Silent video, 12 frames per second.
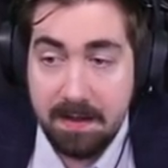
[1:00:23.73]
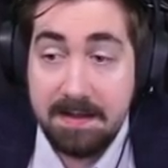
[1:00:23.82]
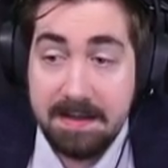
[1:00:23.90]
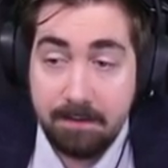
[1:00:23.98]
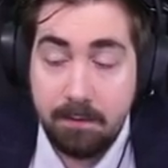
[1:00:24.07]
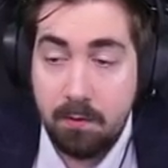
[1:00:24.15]
and
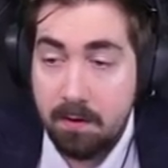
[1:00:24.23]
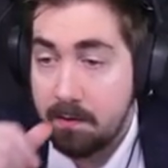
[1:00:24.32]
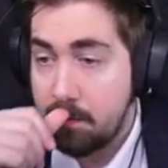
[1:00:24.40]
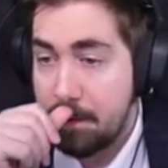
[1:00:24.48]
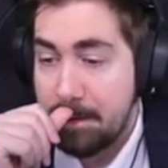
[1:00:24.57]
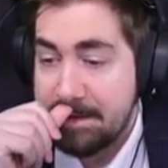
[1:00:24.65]
give you
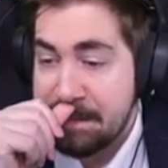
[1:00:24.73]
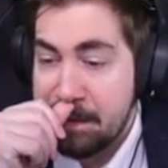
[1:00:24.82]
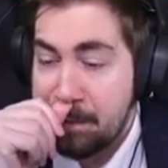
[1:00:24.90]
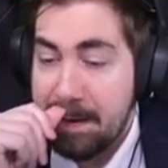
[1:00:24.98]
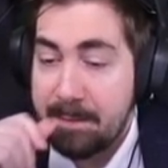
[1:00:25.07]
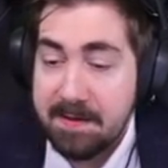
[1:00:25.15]
another tower
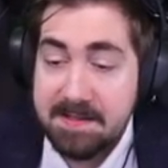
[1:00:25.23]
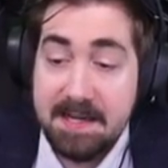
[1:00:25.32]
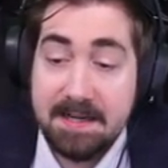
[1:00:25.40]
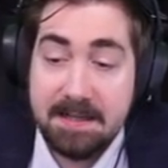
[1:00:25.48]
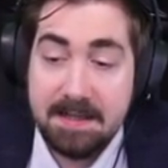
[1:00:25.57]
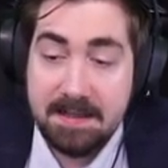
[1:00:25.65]
map
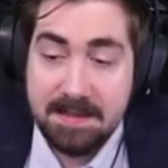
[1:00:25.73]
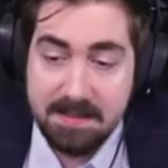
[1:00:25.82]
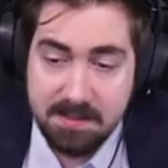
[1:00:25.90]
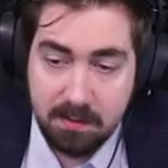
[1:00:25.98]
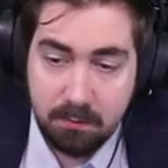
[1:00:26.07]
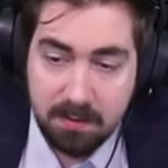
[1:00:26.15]
exactly like
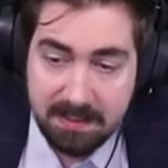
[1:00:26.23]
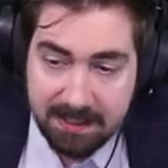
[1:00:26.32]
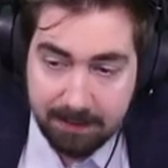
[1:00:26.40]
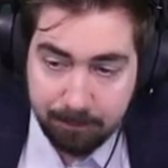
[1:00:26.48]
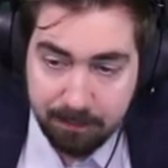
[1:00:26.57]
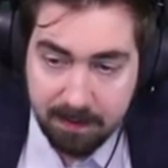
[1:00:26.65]
this. So it would
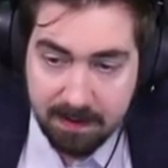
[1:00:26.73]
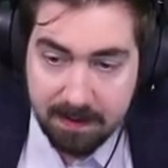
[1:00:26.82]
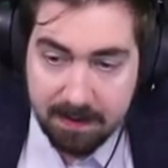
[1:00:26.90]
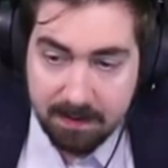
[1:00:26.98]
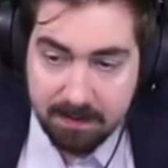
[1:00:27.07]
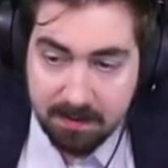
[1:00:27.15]
keep
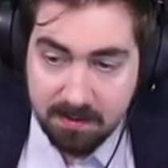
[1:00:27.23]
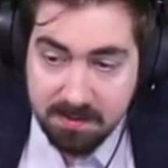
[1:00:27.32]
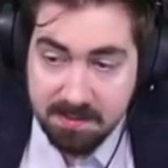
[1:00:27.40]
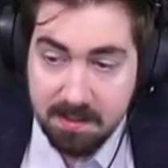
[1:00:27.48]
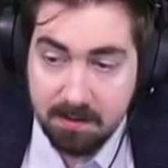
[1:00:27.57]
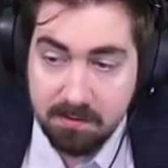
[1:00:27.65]
the
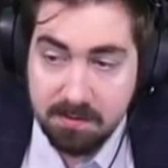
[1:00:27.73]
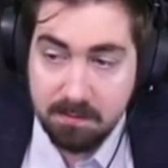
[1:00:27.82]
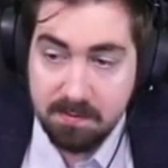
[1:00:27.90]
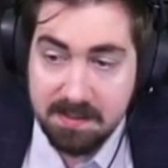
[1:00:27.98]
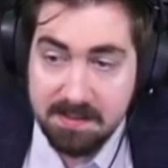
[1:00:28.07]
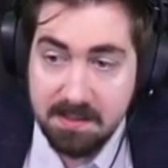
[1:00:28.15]
does not consume
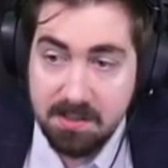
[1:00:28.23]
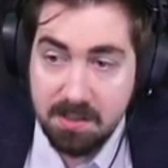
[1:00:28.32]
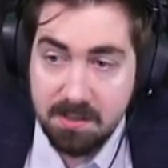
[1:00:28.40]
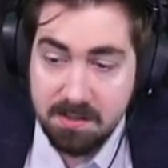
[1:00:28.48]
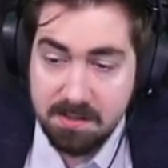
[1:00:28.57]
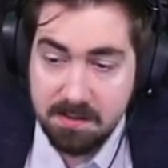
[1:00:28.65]
sextant
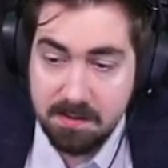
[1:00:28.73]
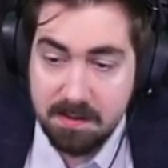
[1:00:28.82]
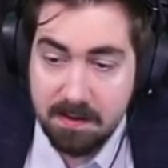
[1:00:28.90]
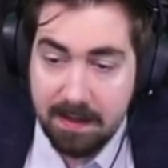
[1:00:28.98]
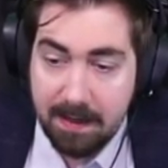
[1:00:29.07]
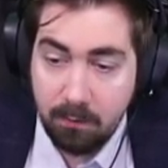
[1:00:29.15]
charges.
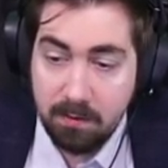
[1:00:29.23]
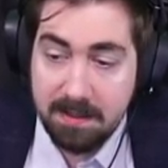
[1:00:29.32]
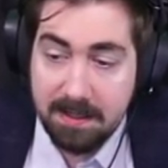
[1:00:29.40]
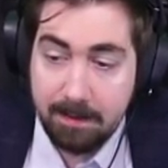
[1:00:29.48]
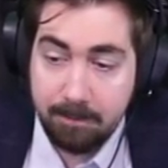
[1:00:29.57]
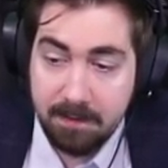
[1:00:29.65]
It would
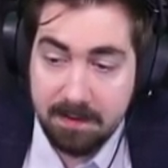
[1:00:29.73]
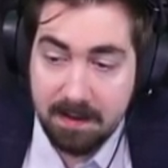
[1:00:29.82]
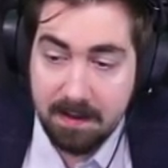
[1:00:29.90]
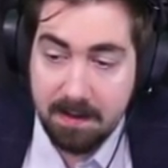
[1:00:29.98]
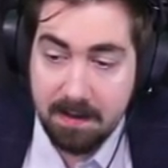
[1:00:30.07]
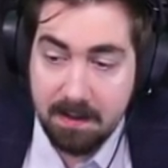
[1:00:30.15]
keep
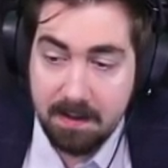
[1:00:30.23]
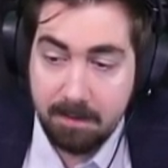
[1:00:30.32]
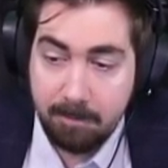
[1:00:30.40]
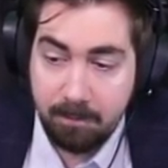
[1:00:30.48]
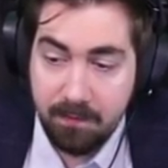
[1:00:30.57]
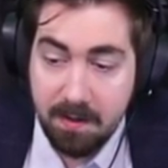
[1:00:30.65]
the
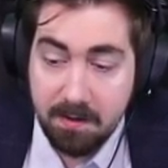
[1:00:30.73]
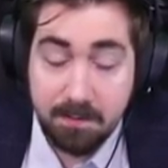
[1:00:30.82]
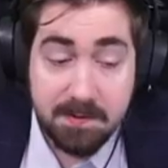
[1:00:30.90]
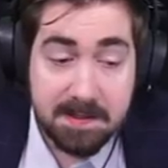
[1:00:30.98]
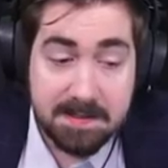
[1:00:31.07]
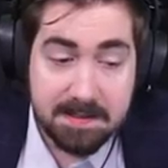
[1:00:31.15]

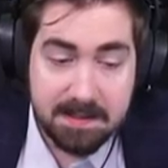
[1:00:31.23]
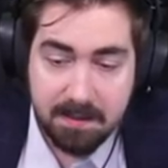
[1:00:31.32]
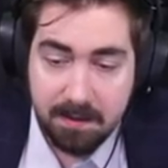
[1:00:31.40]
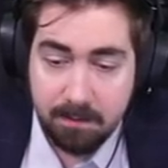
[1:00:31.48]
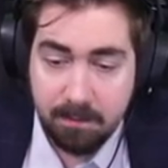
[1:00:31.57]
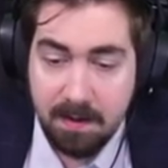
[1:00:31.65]
100%
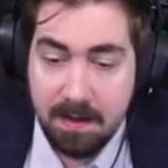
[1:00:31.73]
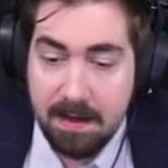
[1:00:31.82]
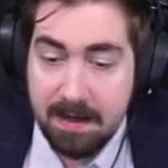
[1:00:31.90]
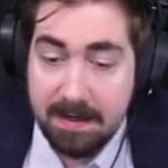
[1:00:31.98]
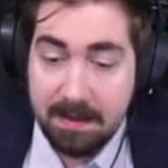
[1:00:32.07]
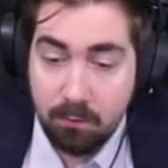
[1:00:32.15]
delirium,
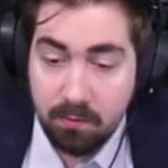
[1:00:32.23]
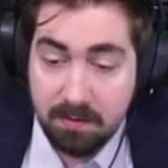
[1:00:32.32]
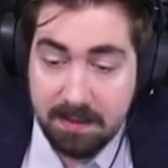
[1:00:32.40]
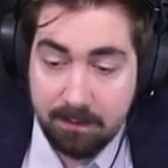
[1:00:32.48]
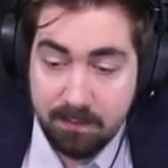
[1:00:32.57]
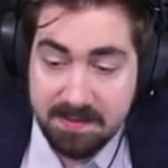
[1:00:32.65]
and it would
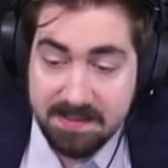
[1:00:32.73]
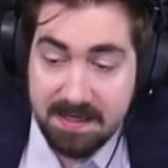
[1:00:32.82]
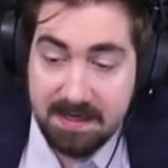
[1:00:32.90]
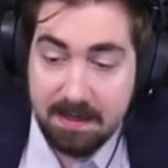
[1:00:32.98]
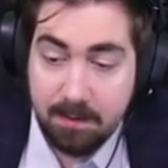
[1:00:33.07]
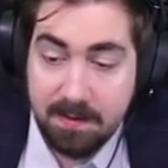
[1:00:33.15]
keep
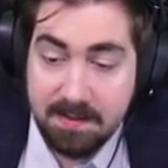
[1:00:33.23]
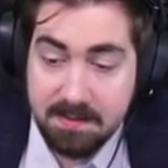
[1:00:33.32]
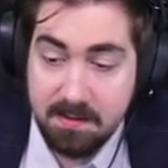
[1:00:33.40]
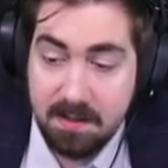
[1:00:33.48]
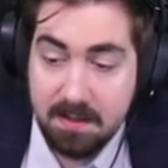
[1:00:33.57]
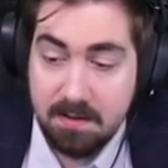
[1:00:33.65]
slaying enemies
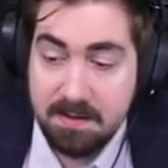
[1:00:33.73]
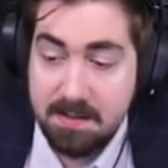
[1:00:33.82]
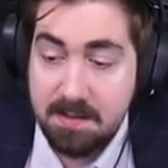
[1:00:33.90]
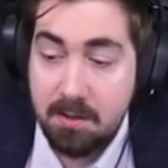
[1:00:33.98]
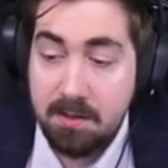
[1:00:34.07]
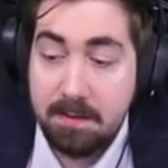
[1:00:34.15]
together. Has a
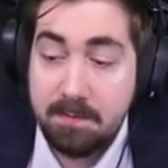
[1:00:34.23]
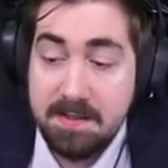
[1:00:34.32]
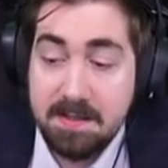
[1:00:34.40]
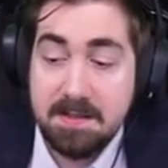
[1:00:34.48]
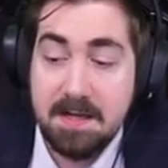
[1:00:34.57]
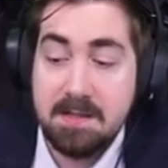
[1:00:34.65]

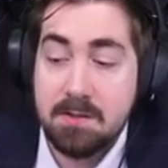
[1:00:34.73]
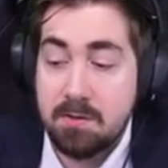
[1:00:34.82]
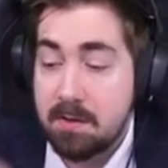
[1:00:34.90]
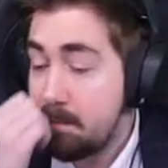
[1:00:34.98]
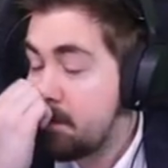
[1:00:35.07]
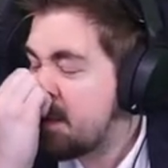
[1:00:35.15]
13% chance to
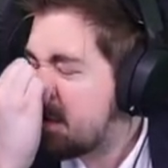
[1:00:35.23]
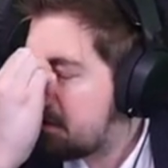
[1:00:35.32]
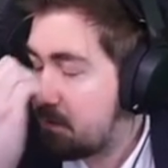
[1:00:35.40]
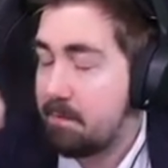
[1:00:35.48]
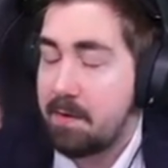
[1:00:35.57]
attract monsters from